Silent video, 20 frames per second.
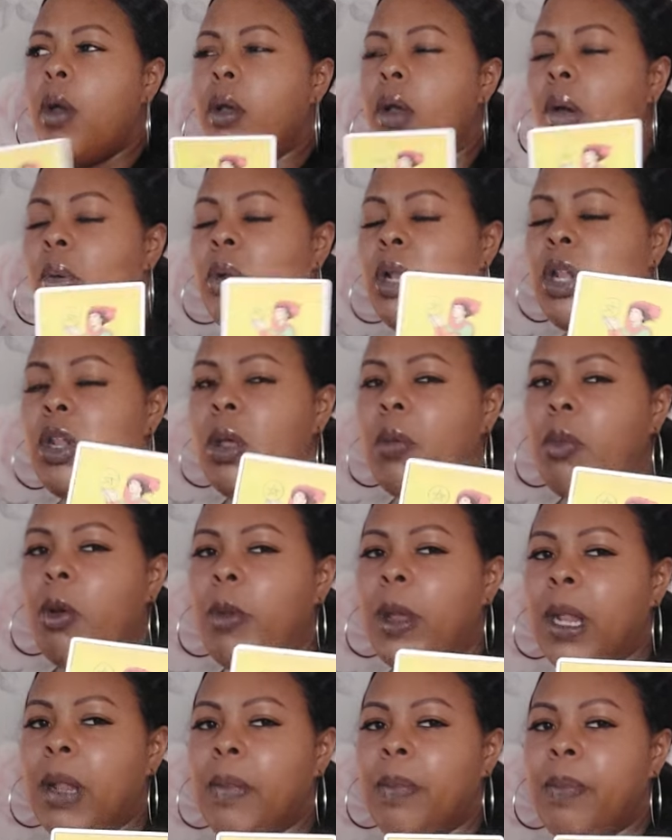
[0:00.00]
I want to know more
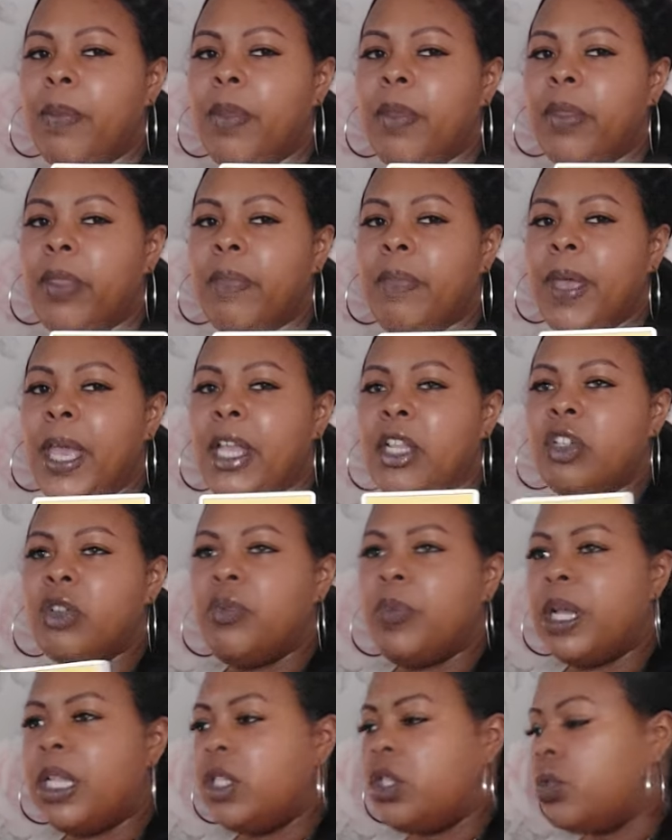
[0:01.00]
about the Page of
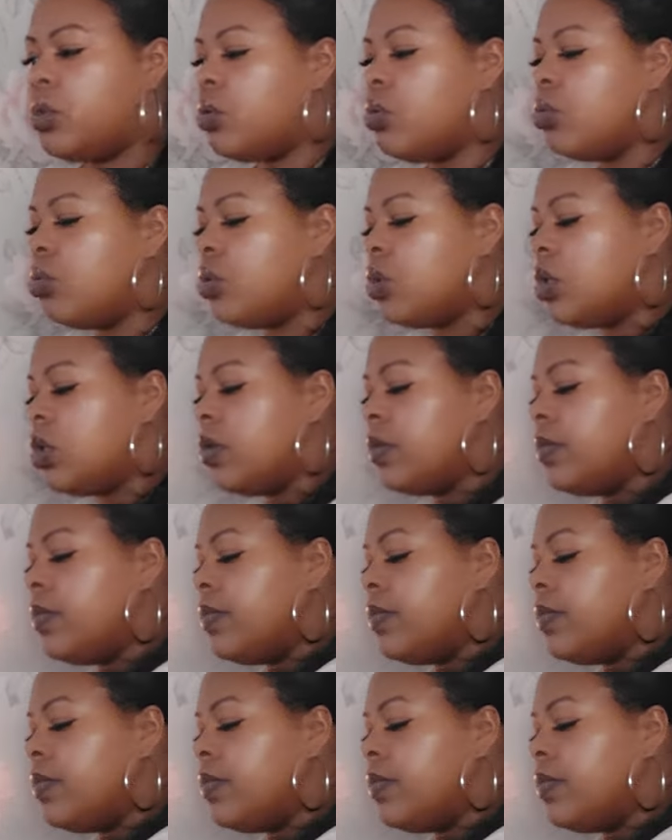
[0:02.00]
Pentacles.